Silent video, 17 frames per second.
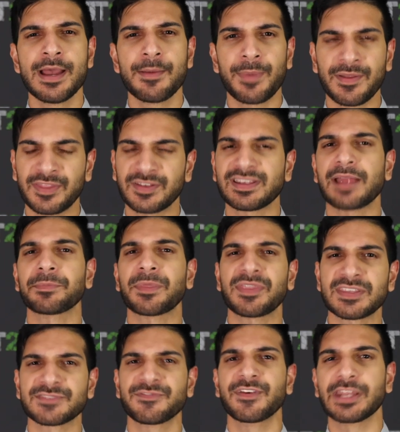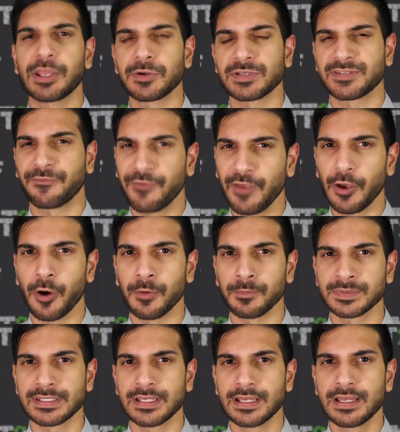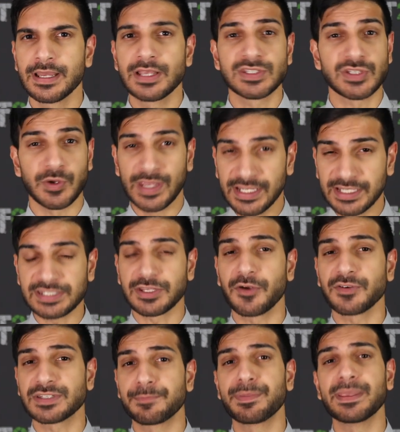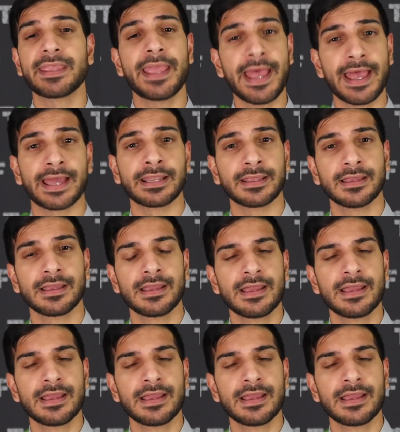by the time that this video is filmed. So he deserves to be in.